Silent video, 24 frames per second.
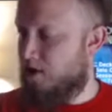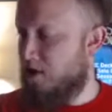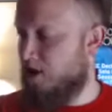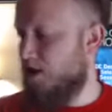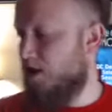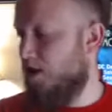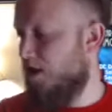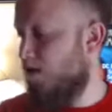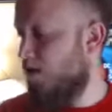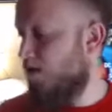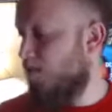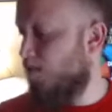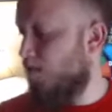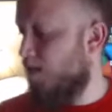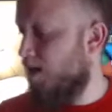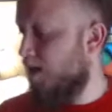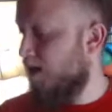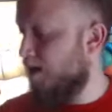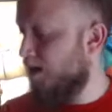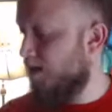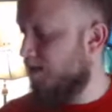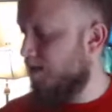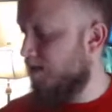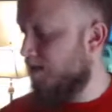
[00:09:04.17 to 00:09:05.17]
don't
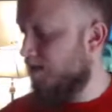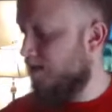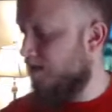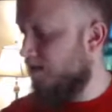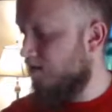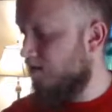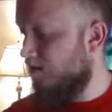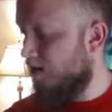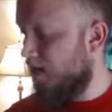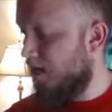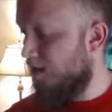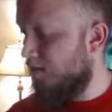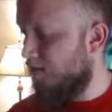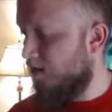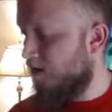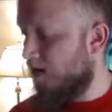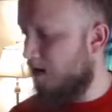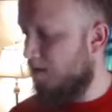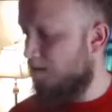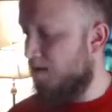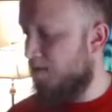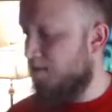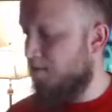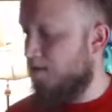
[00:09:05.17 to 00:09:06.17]
want them to
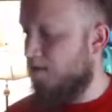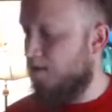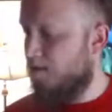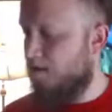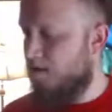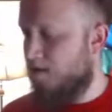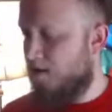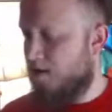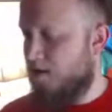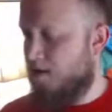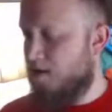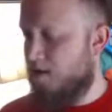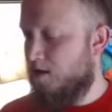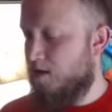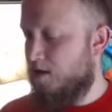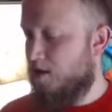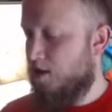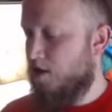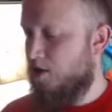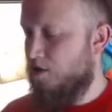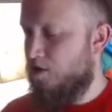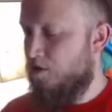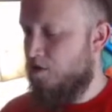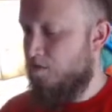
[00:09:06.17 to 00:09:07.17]
come up
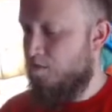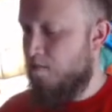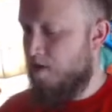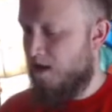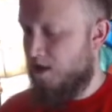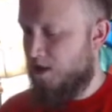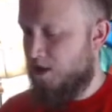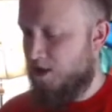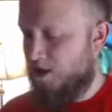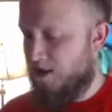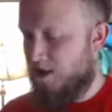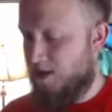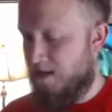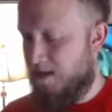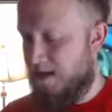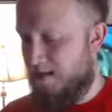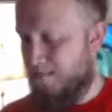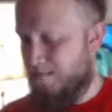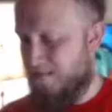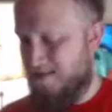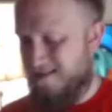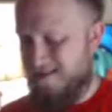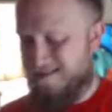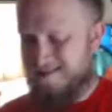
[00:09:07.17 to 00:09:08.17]
too much just yet
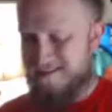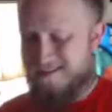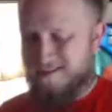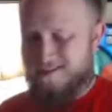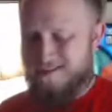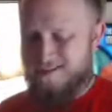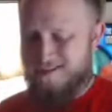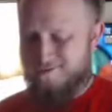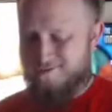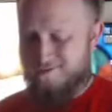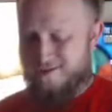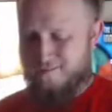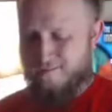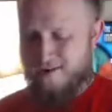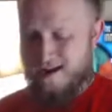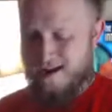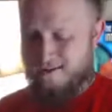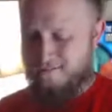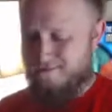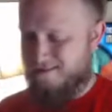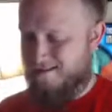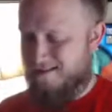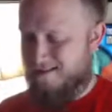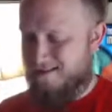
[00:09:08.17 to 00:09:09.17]
because the destroy pile
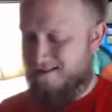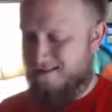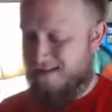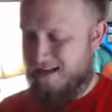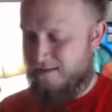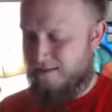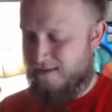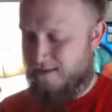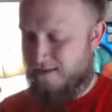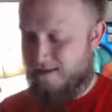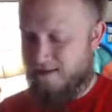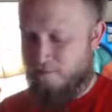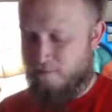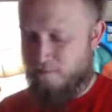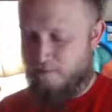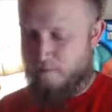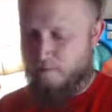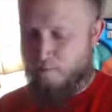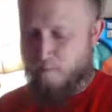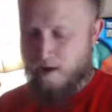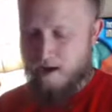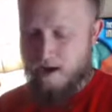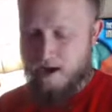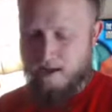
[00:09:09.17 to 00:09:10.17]
really doesn't have anything
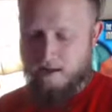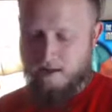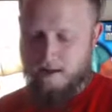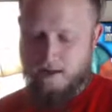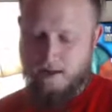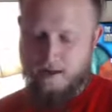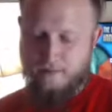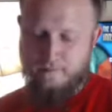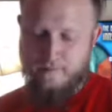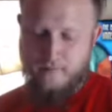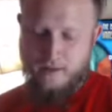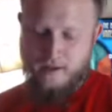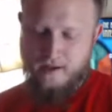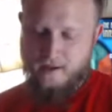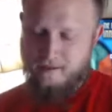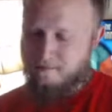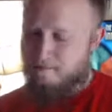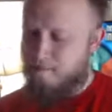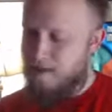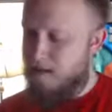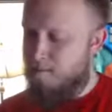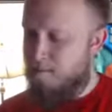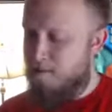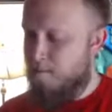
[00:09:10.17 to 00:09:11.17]
worthwhile in it.
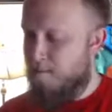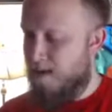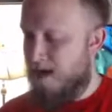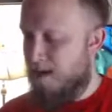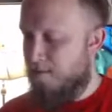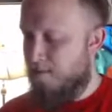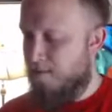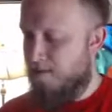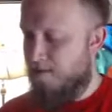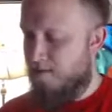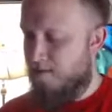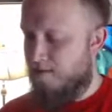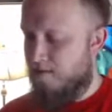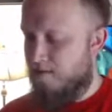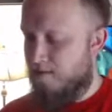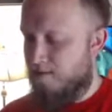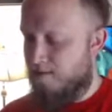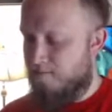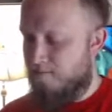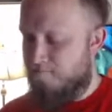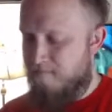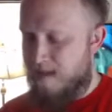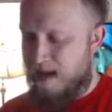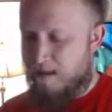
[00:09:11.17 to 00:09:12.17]
Maybe Mammoth.
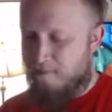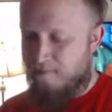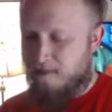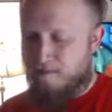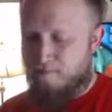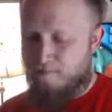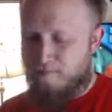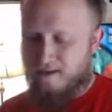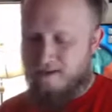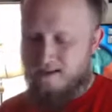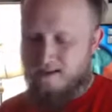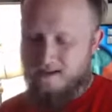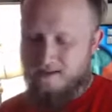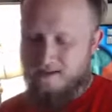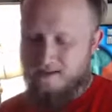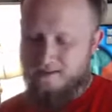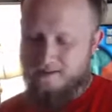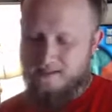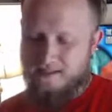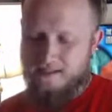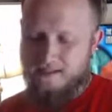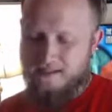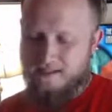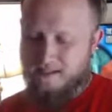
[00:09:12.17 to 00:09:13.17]
Mammoth because
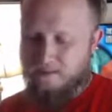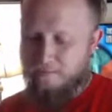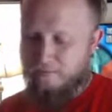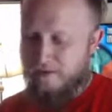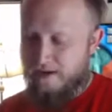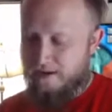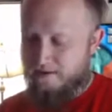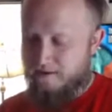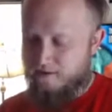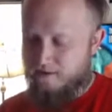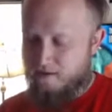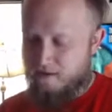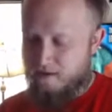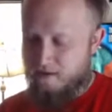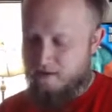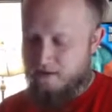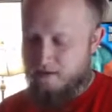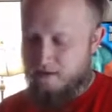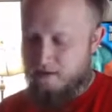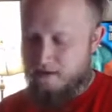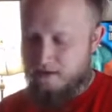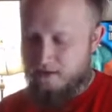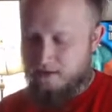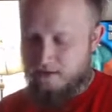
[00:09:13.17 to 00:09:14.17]
it is a defense card at
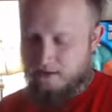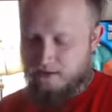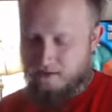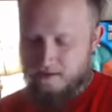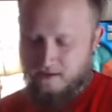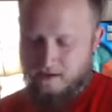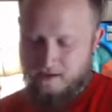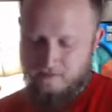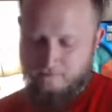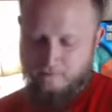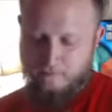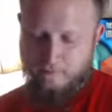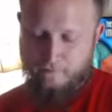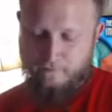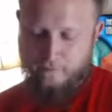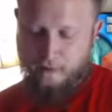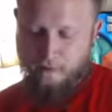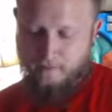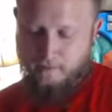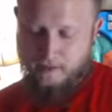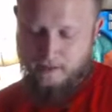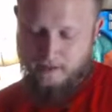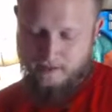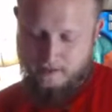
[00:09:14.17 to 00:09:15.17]
least. But
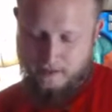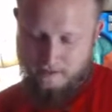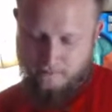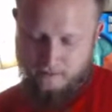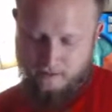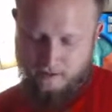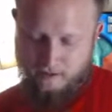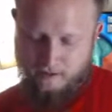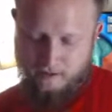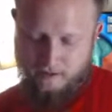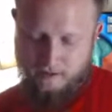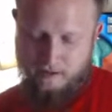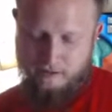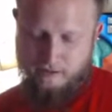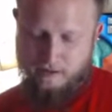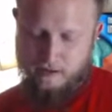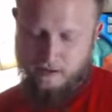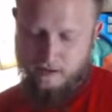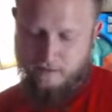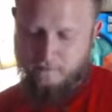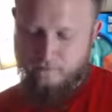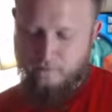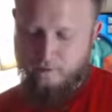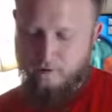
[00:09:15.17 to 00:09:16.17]
Phobia is not really going to do
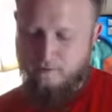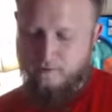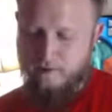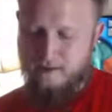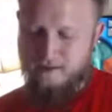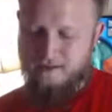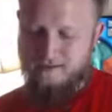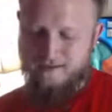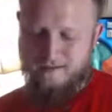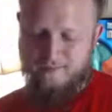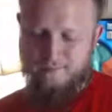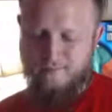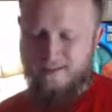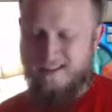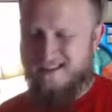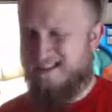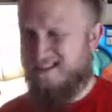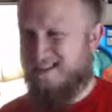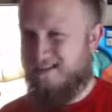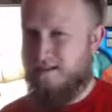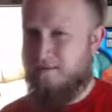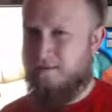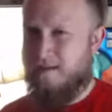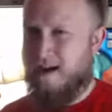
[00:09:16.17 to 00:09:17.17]
anything for me. It's only plus
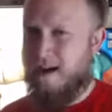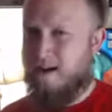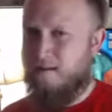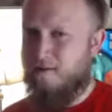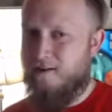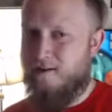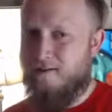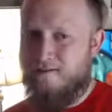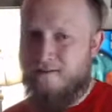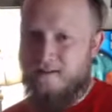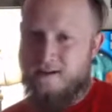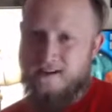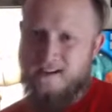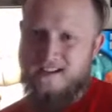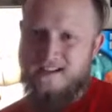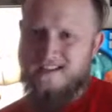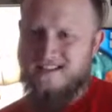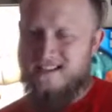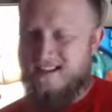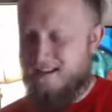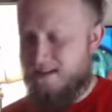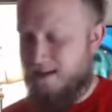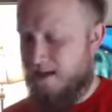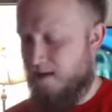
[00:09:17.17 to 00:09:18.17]
2 power. It's
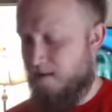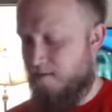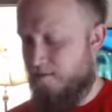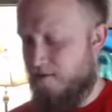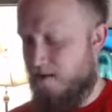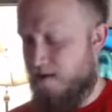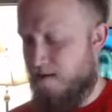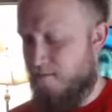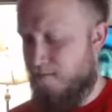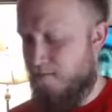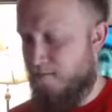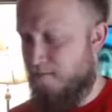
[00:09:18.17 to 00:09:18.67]
not that great.